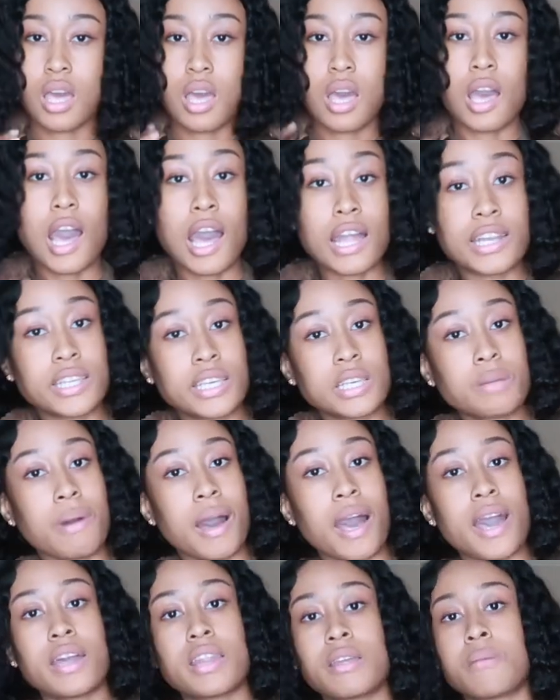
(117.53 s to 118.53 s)
I did
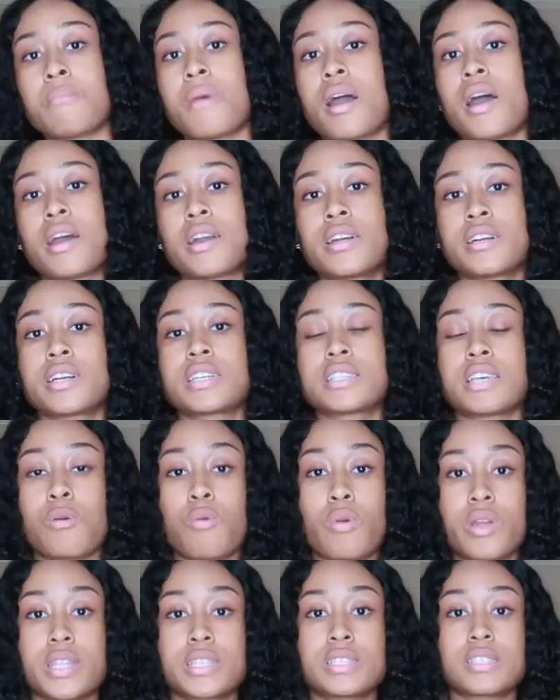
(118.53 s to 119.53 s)
buy it in mine because I
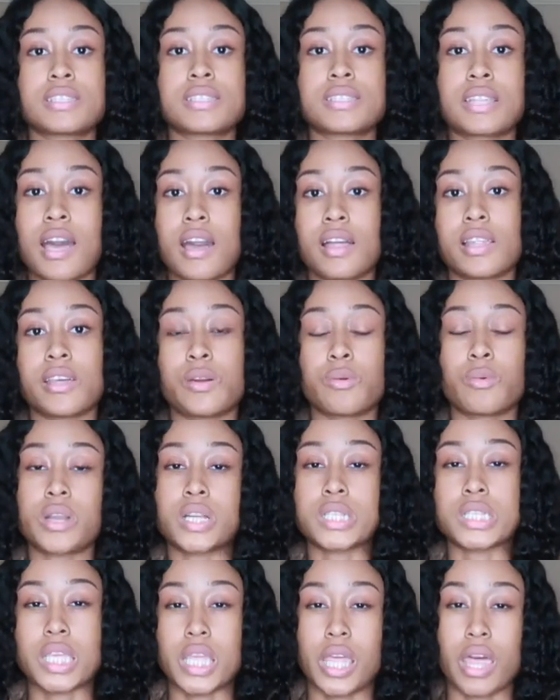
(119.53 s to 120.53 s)
wanted to style it and wear
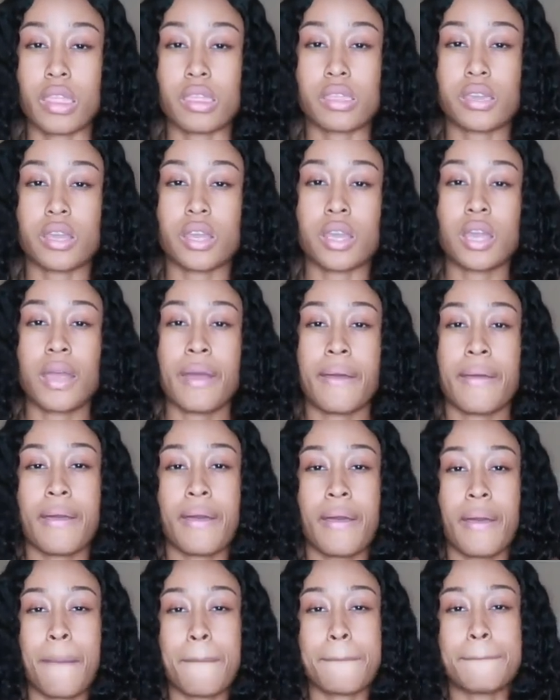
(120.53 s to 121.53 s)
it together,
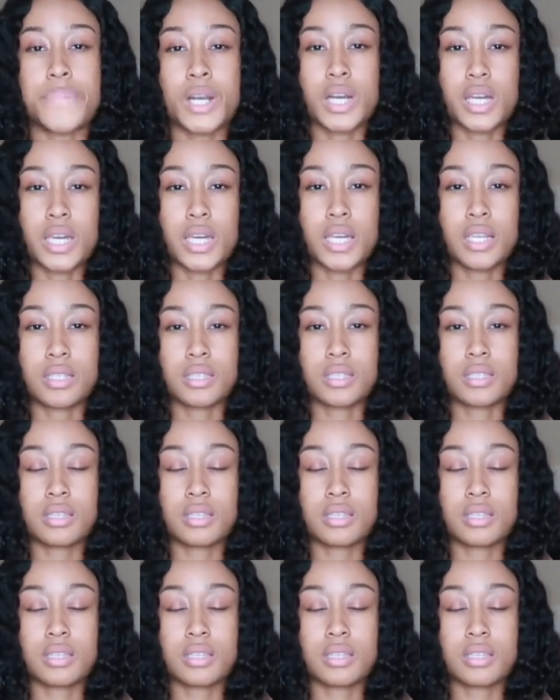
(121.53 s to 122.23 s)
but